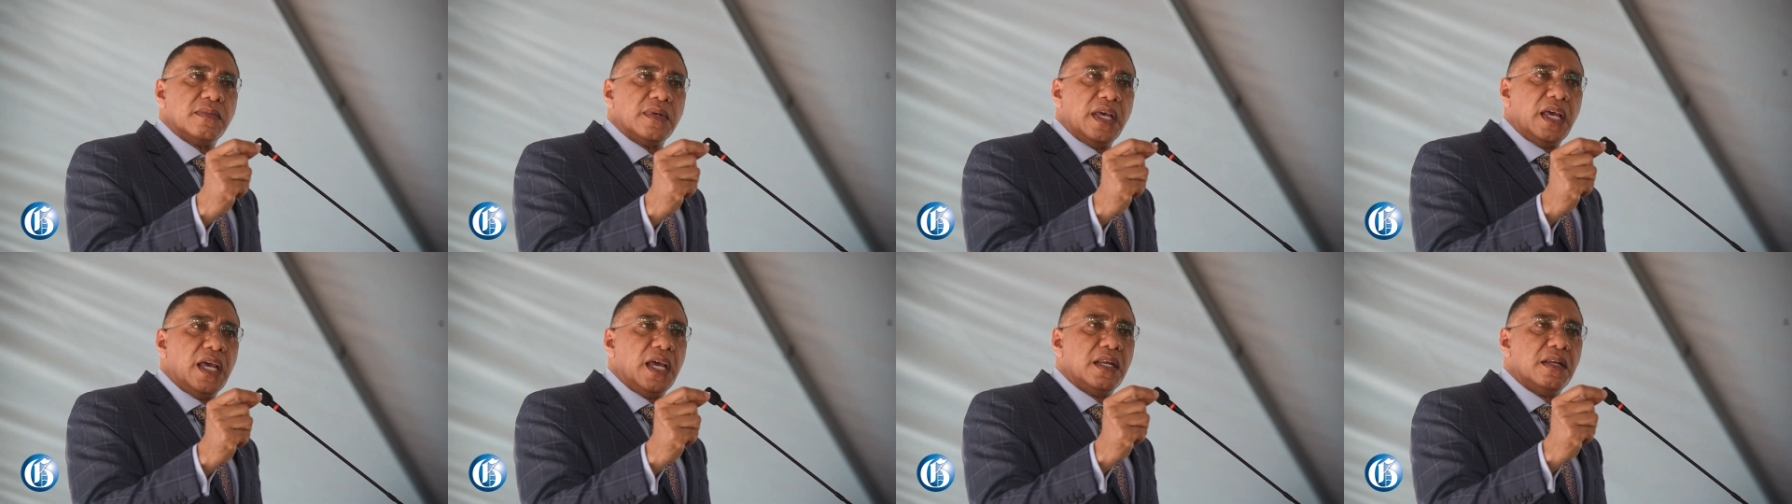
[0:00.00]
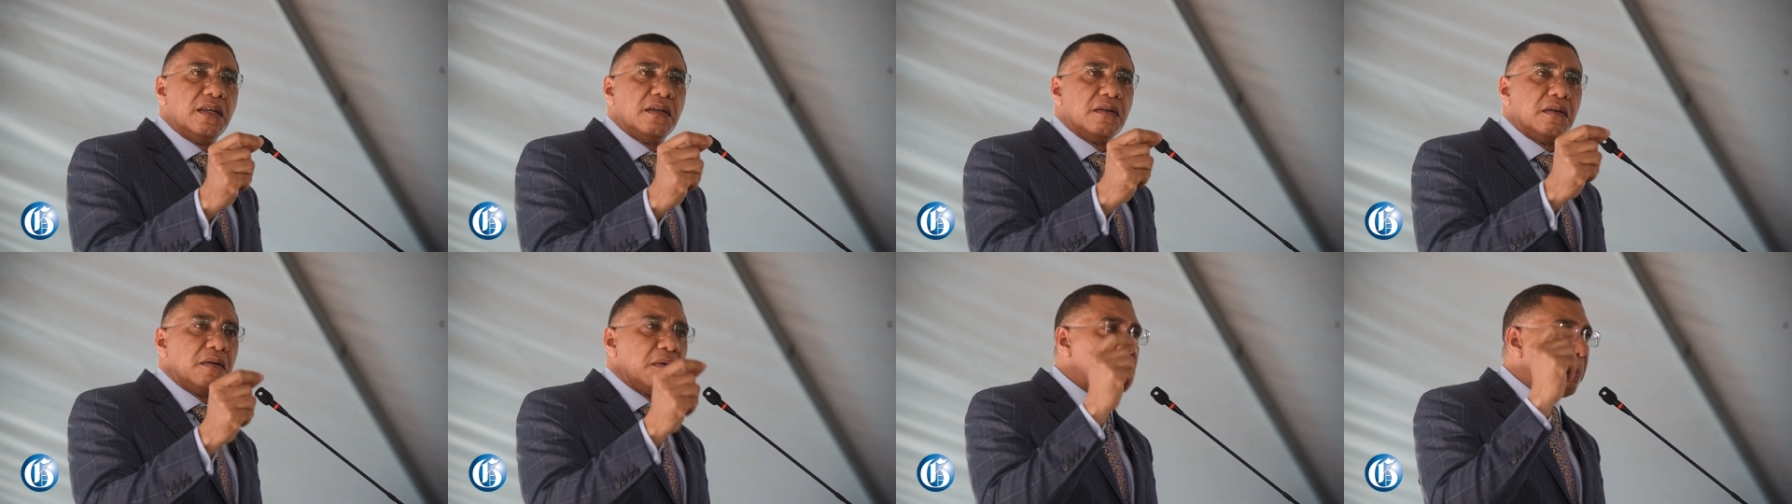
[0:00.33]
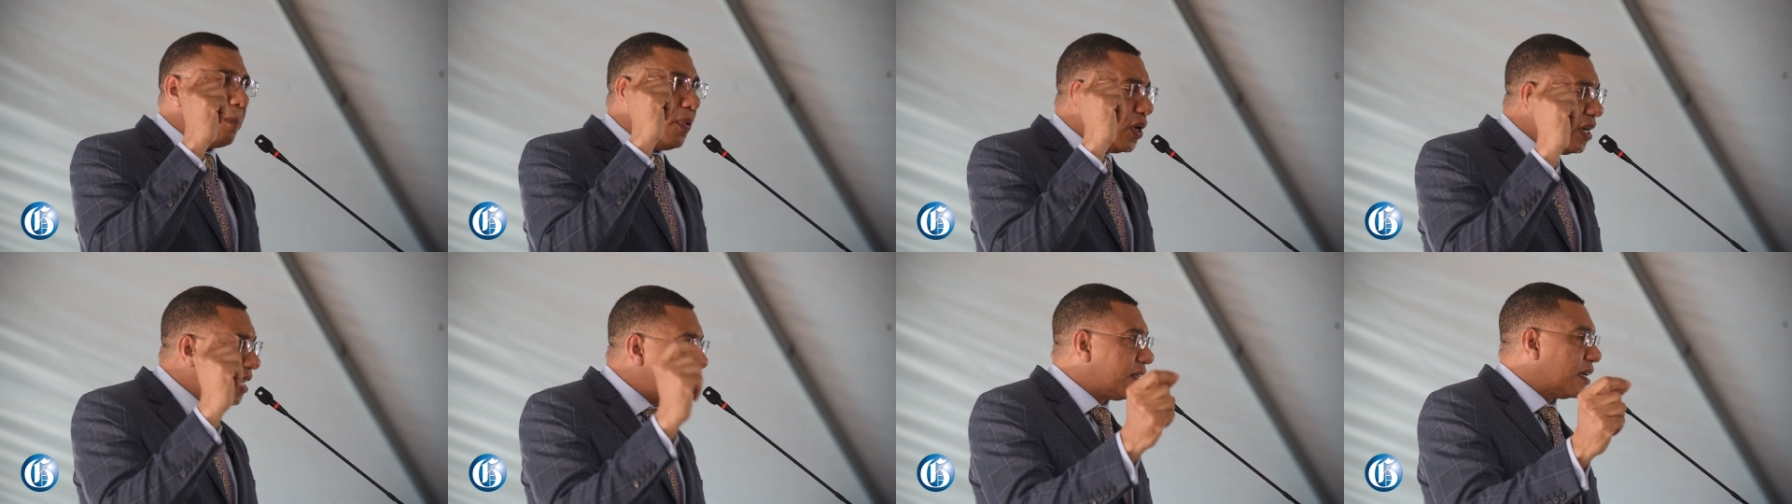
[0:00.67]
in
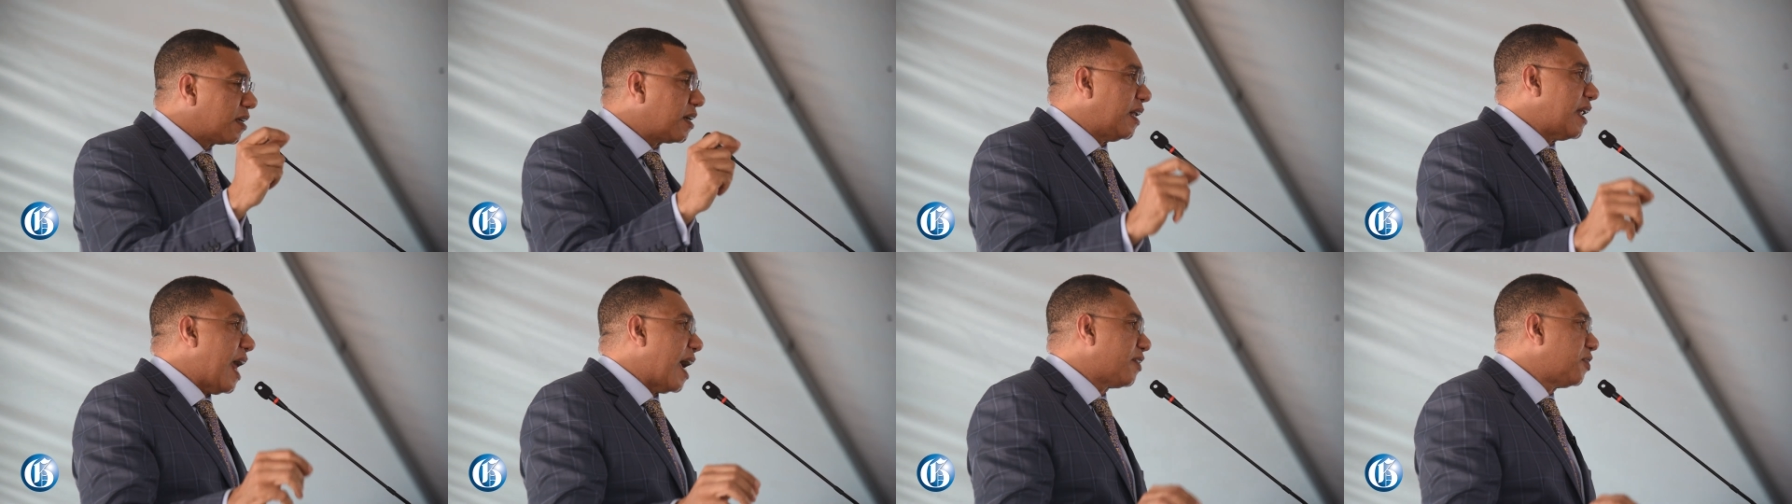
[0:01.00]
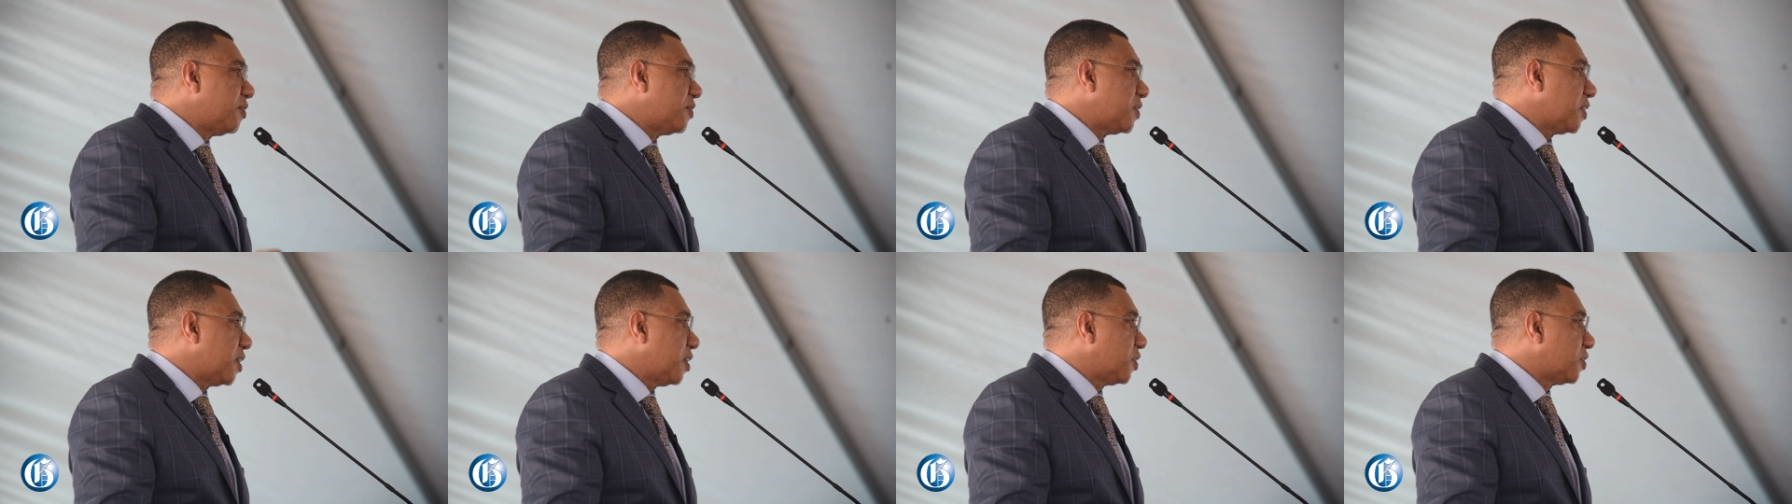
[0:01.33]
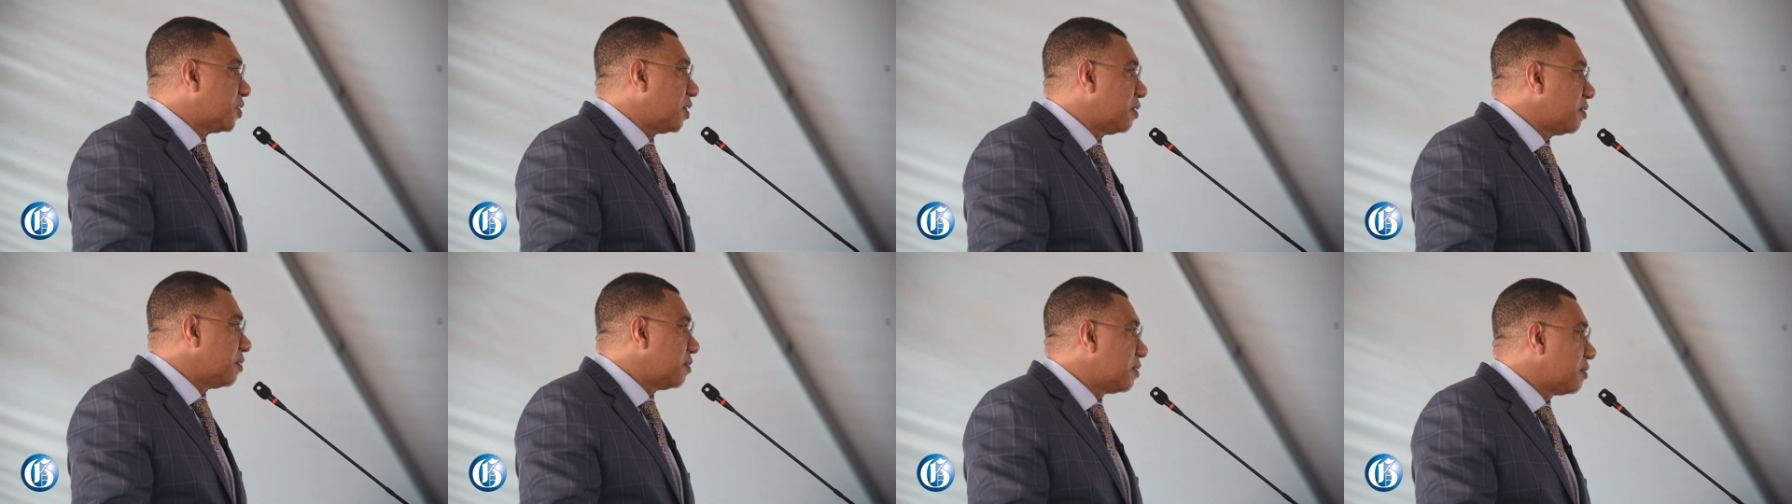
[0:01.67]
political accusation.
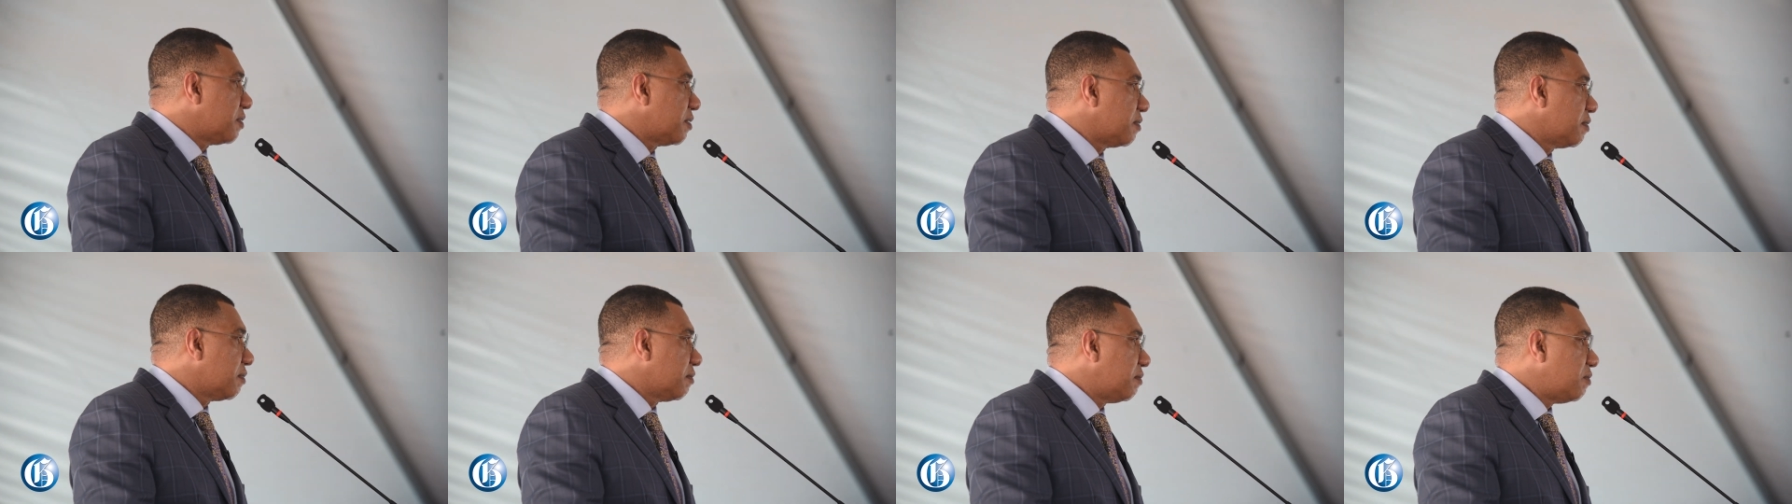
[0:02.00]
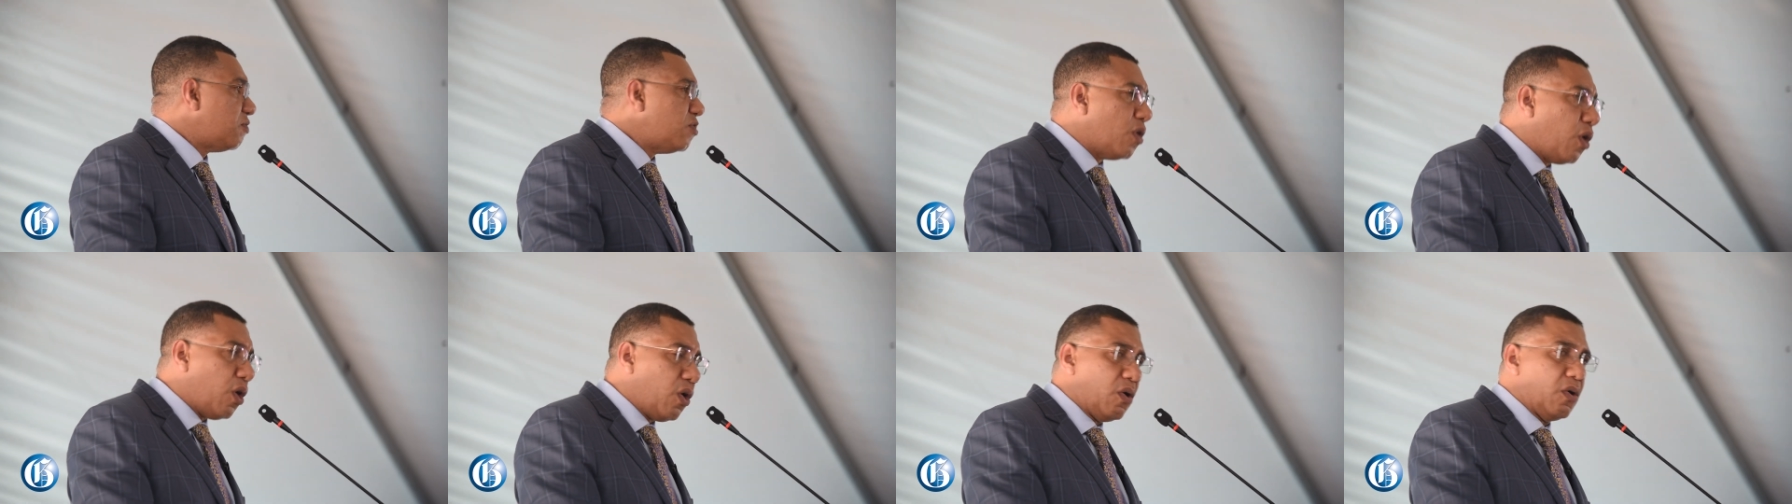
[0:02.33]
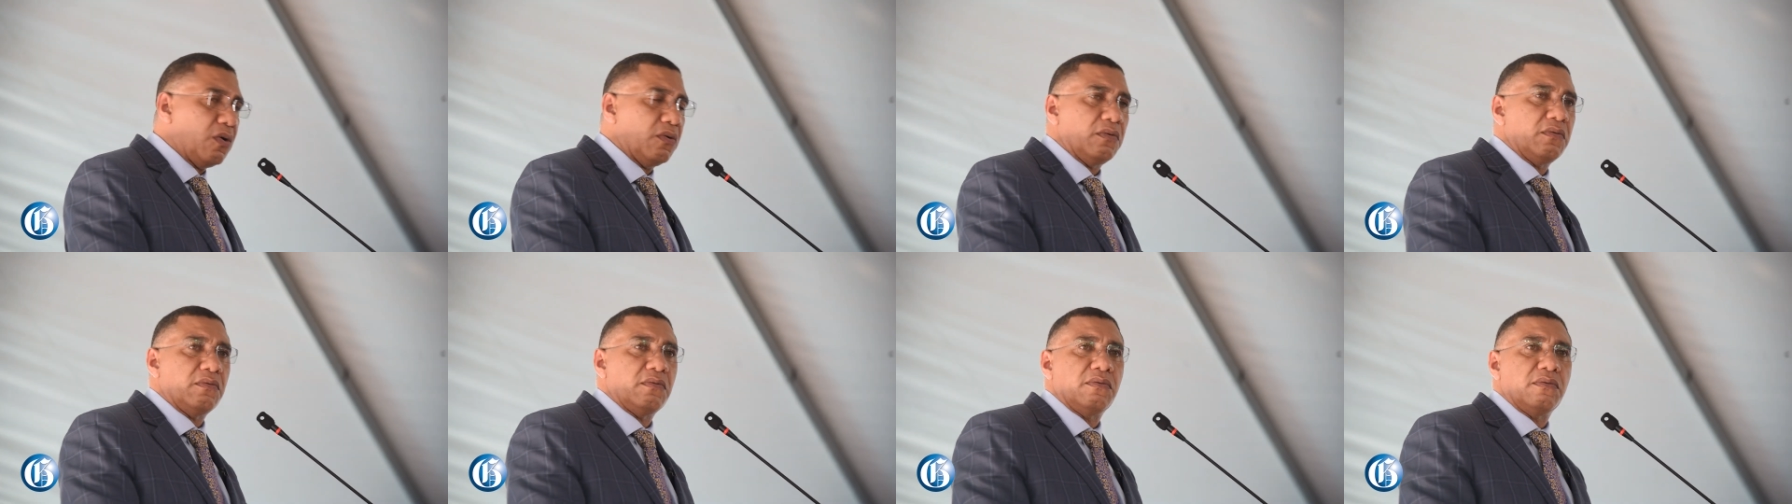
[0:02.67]

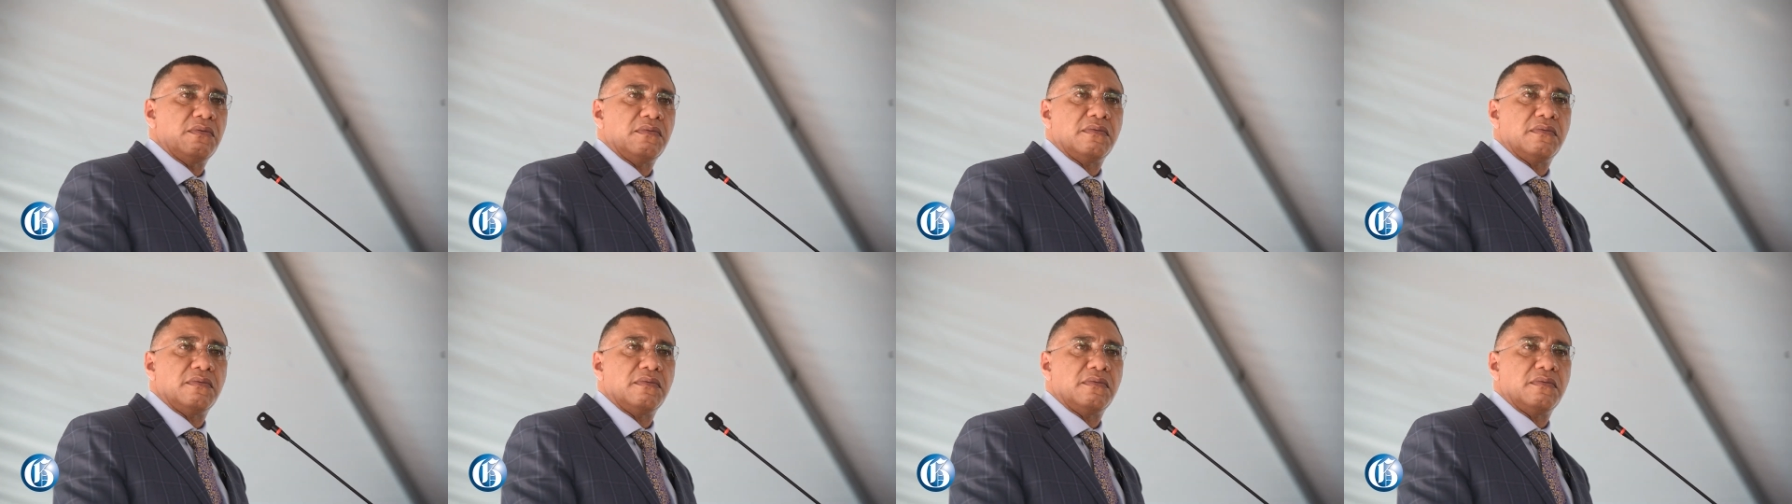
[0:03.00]
No.